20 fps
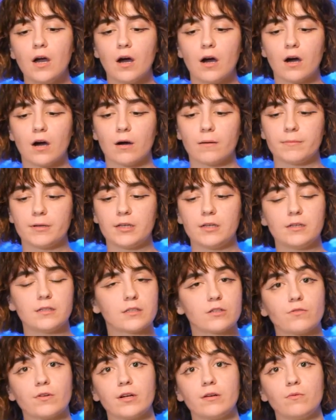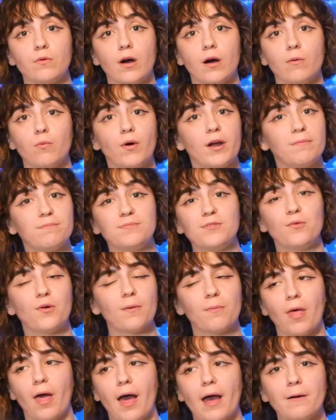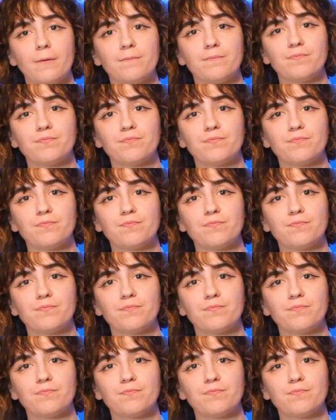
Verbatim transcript: Um, he's a great uh, way. Blah, blah.